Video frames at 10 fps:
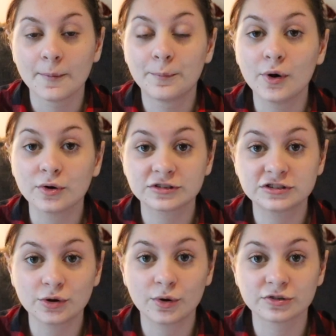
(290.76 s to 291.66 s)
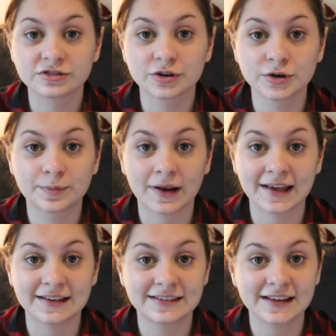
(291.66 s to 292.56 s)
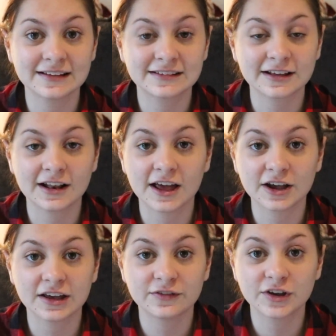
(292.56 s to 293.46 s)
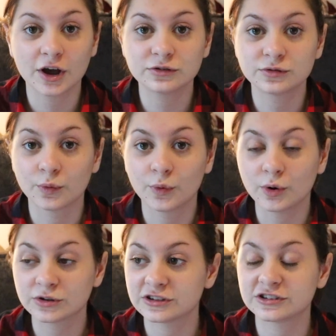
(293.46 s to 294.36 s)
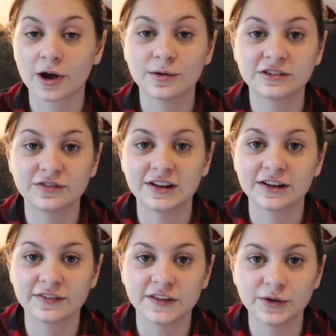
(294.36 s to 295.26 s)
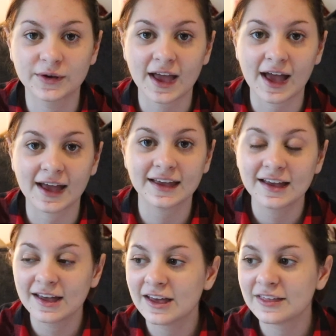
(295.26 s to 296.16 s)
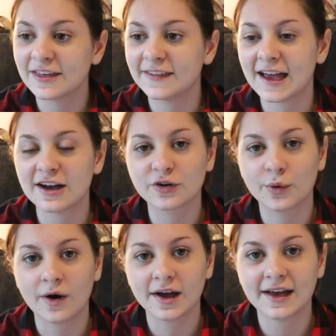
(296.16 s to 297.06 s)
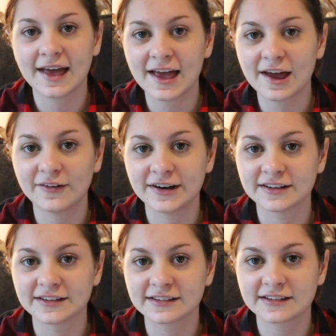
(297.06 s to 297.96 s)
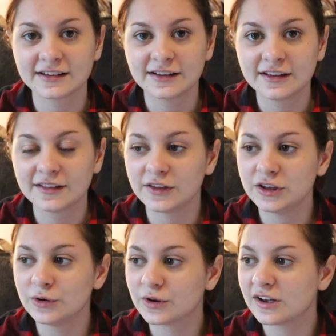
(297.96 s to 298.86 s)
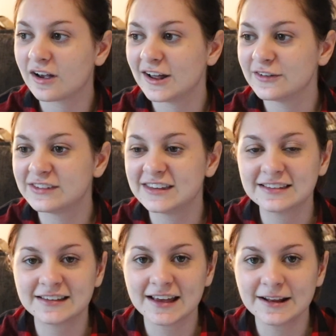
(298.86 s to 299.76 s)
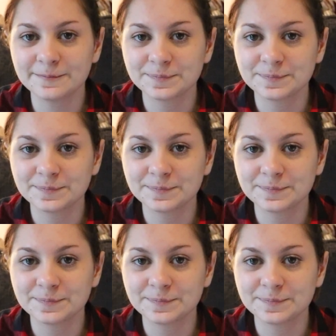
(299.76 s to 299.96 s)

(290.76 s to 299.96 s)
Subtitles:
Bookstores are good places, so like if you go to a Waterstones, if you live in the UK, then they have quiet areas that you can kind of sit in